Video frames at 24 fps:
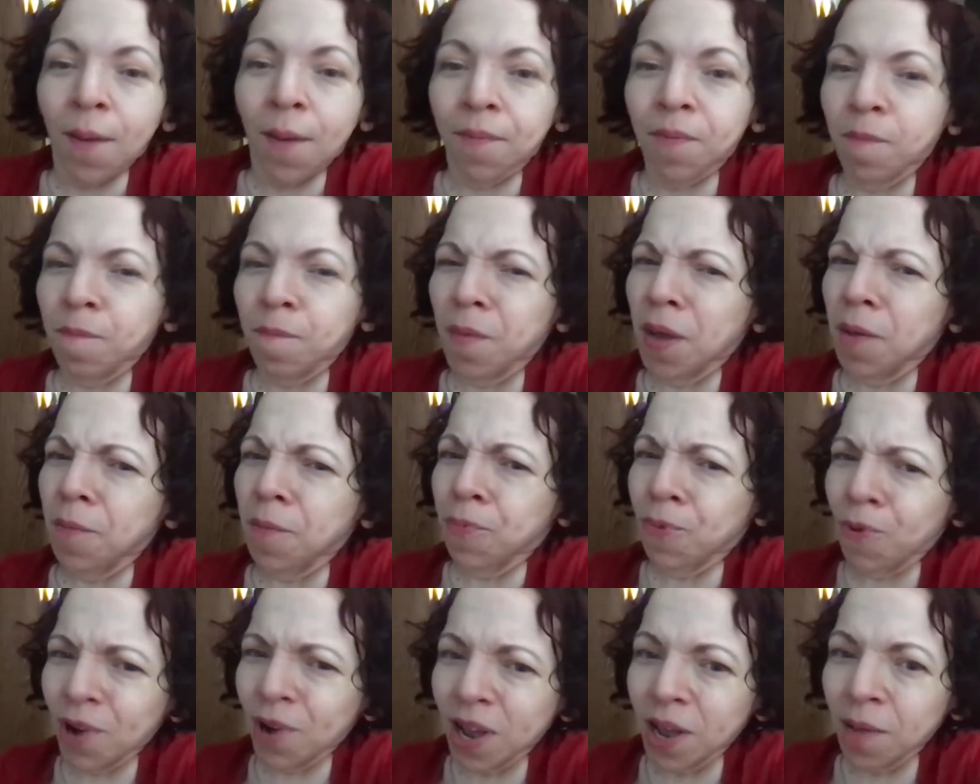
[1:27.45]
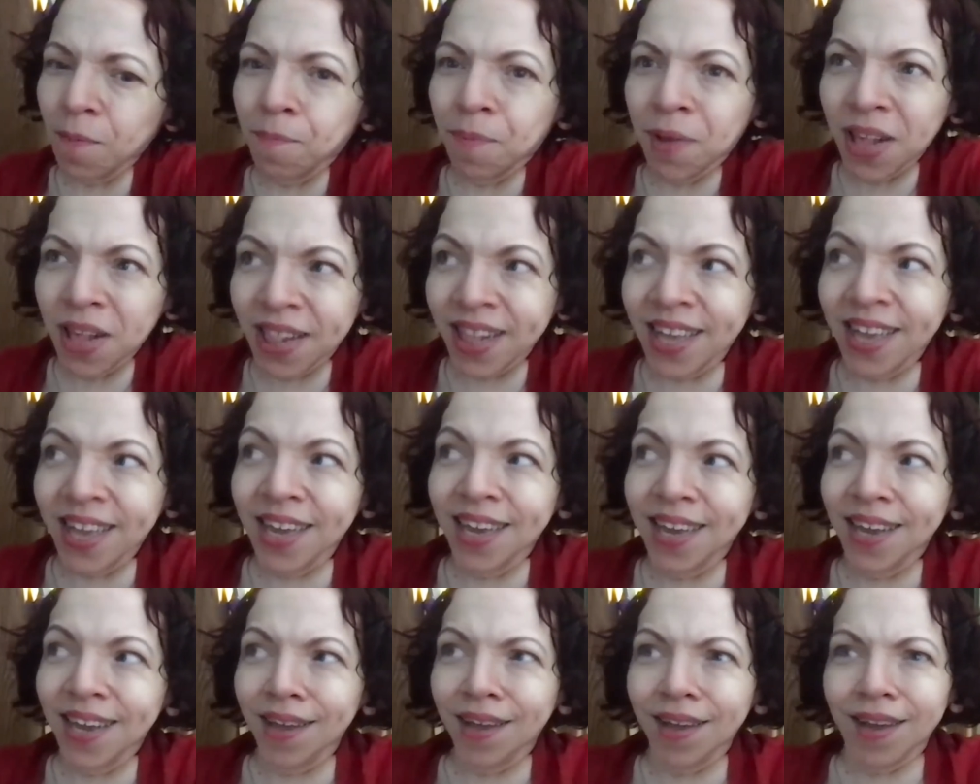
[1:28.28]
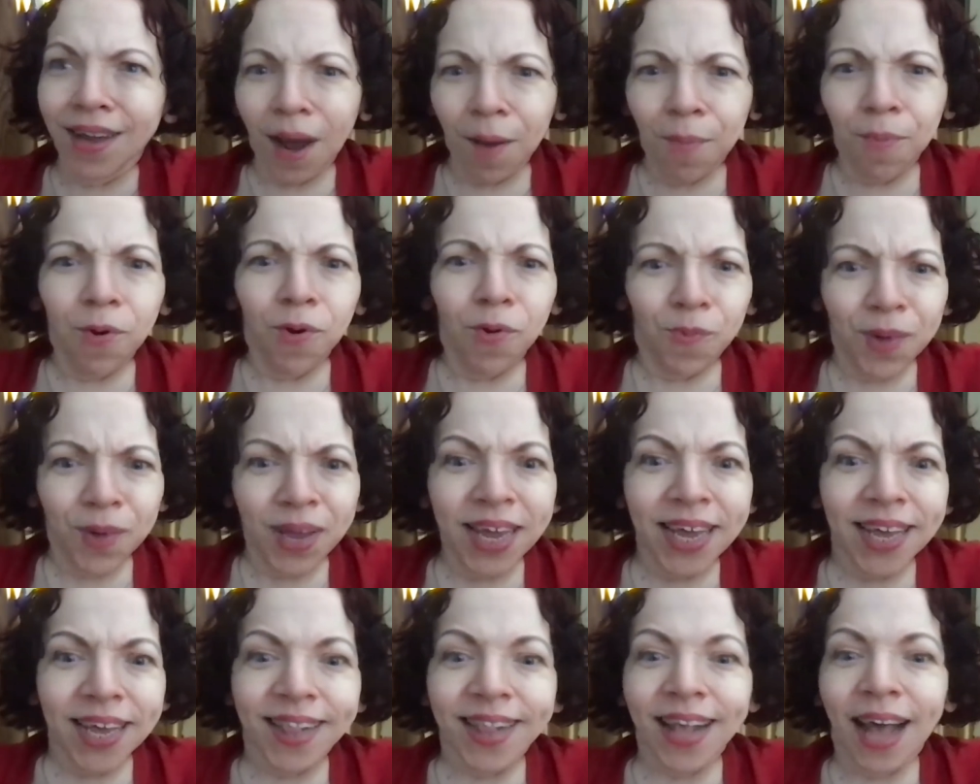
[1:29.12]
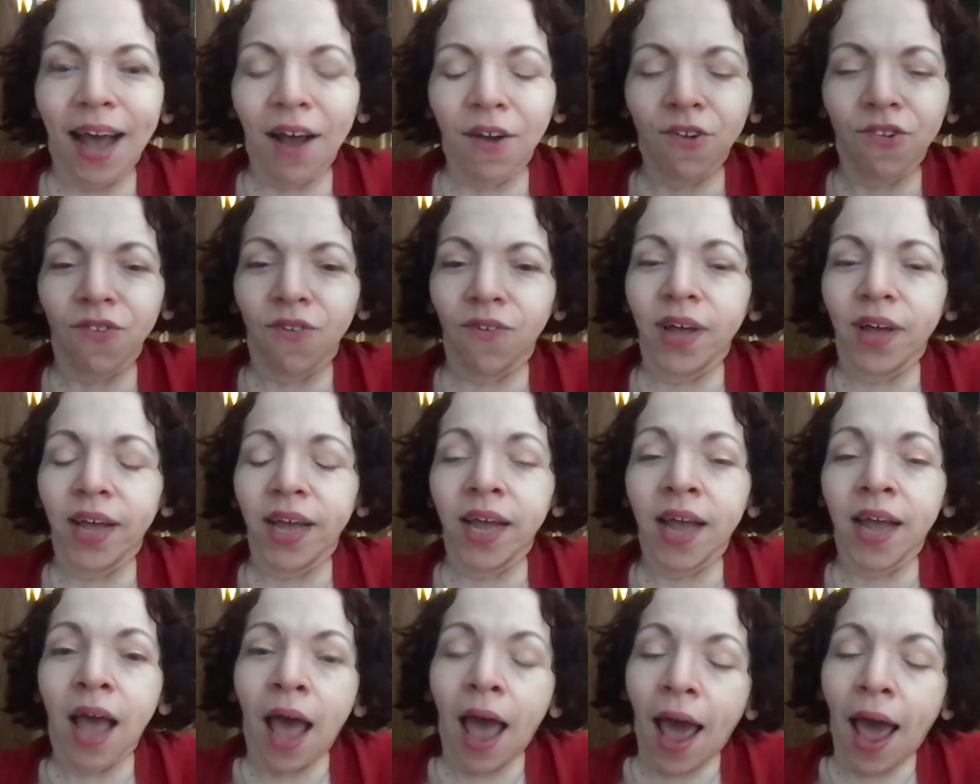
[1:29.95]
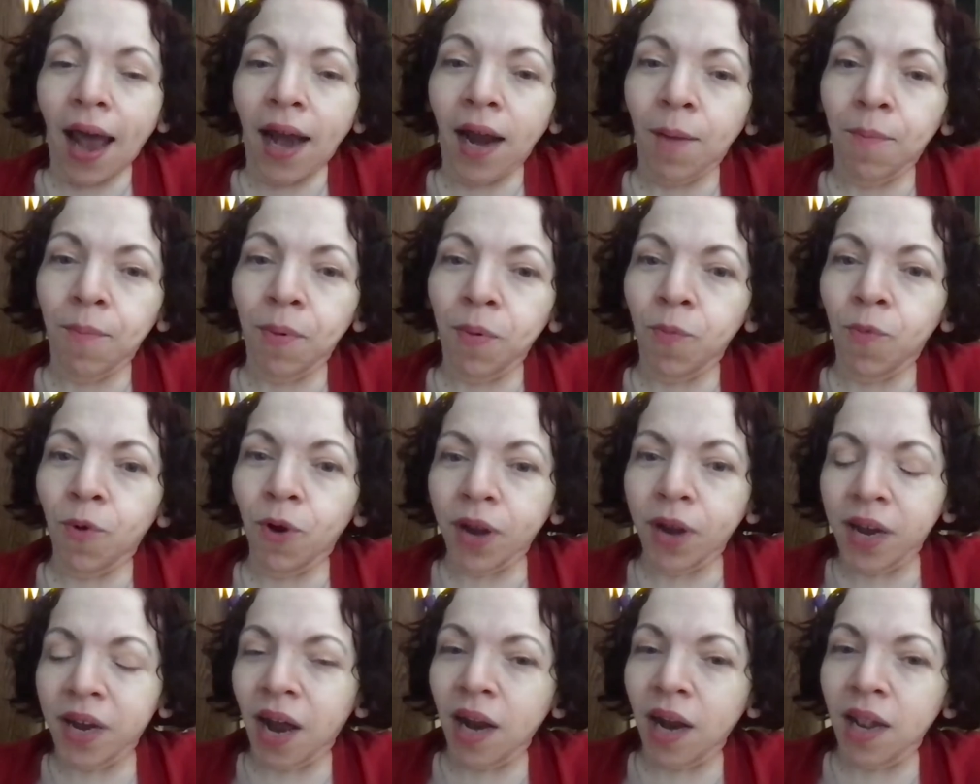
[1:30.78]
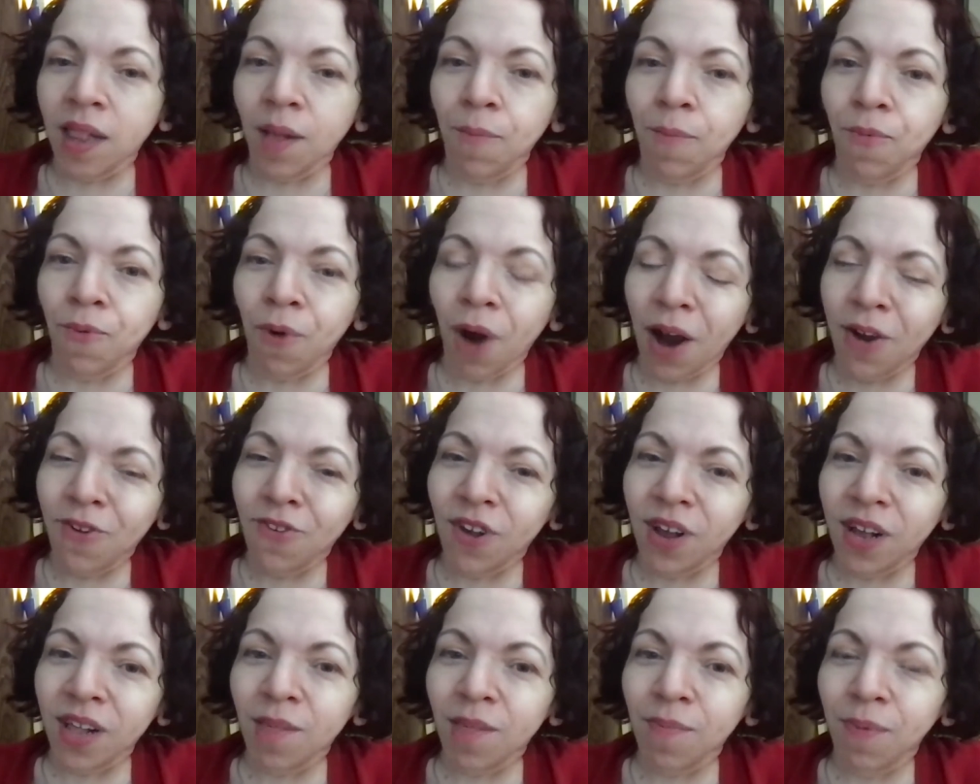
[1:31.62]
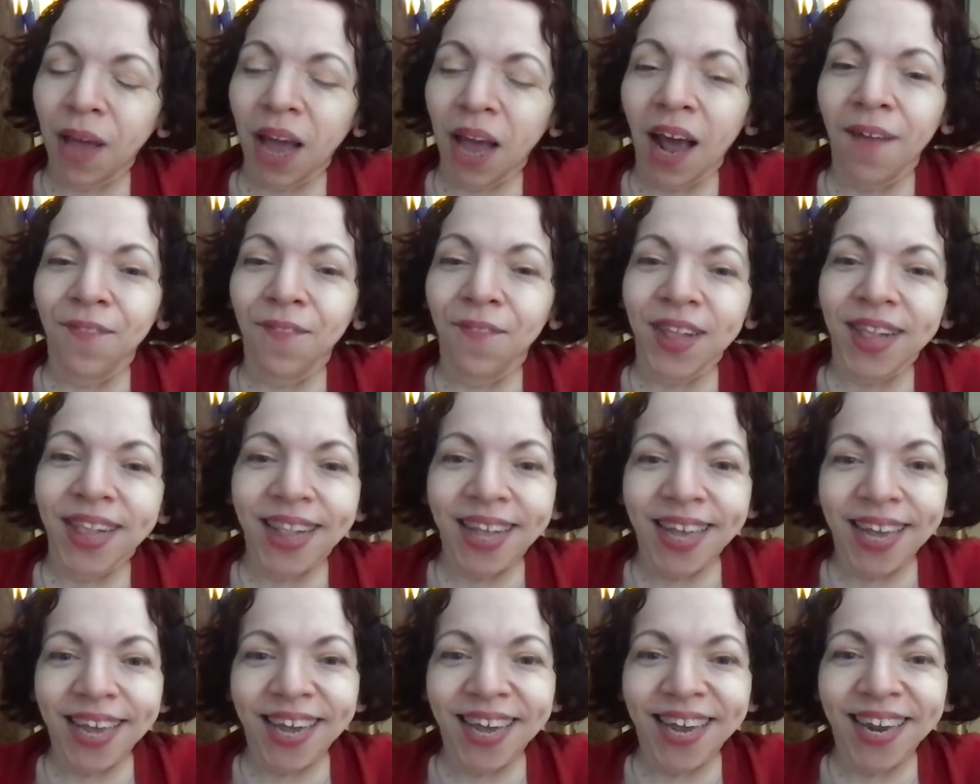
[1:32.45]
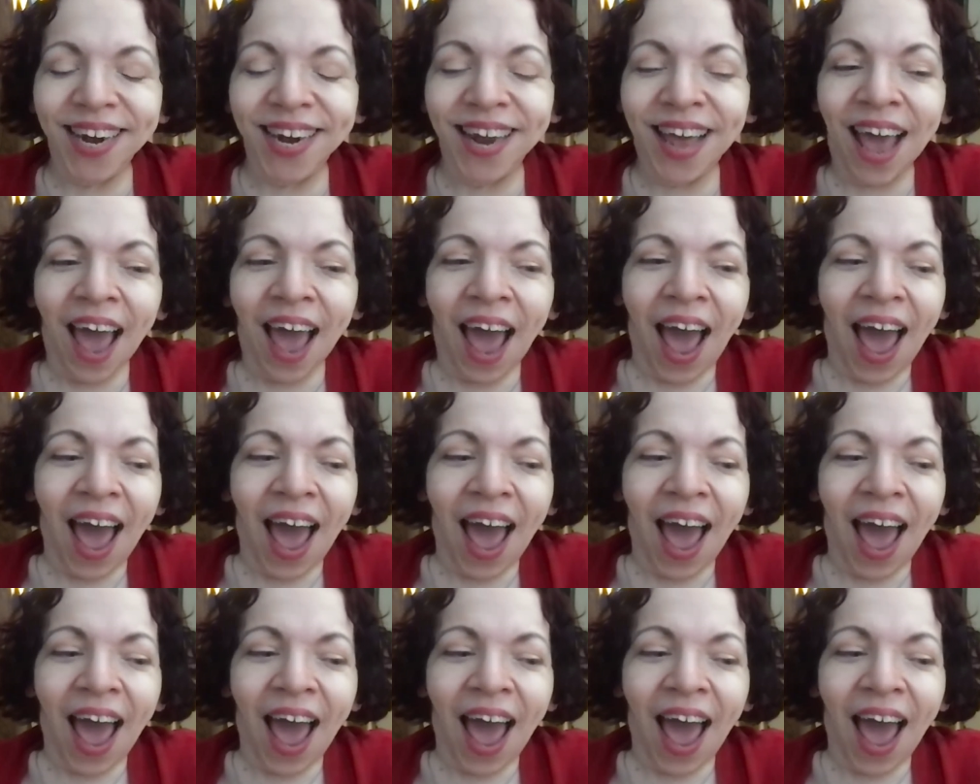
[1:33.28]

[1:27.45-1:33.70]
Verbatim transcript: It's been a pretty busy couple of weeks actually, and I've been working on some projects behind the scene,